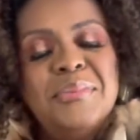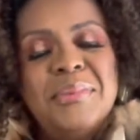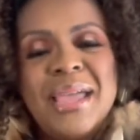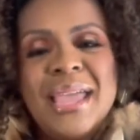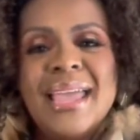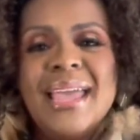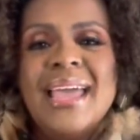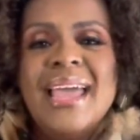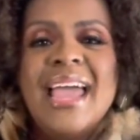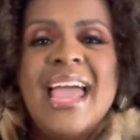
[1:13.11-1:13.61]

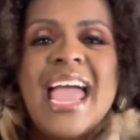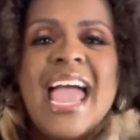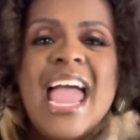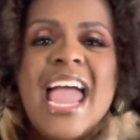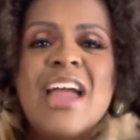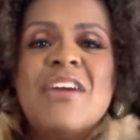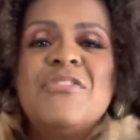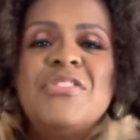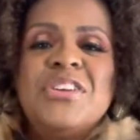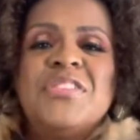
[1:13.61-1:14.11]
Man,
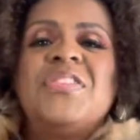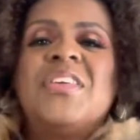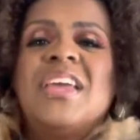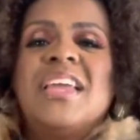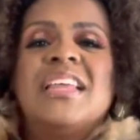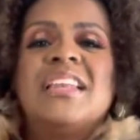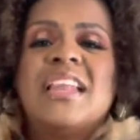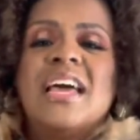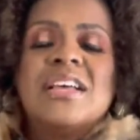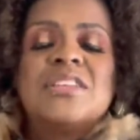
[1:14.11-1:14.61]

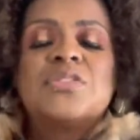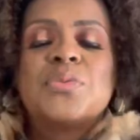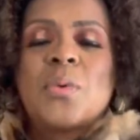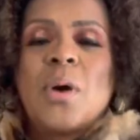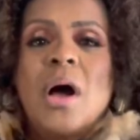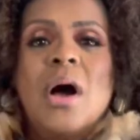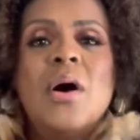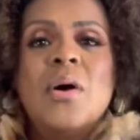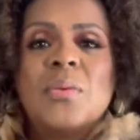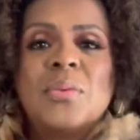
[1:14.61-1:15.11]
everything that's
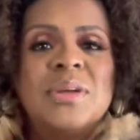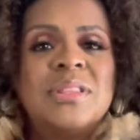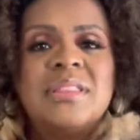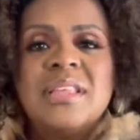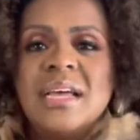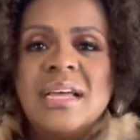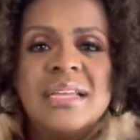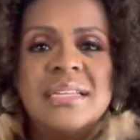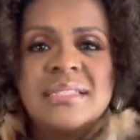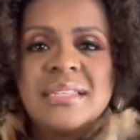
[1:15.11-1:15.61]
wrong with
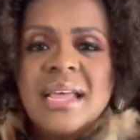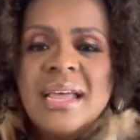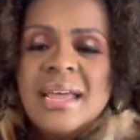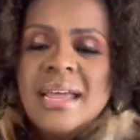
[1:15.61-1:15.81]
us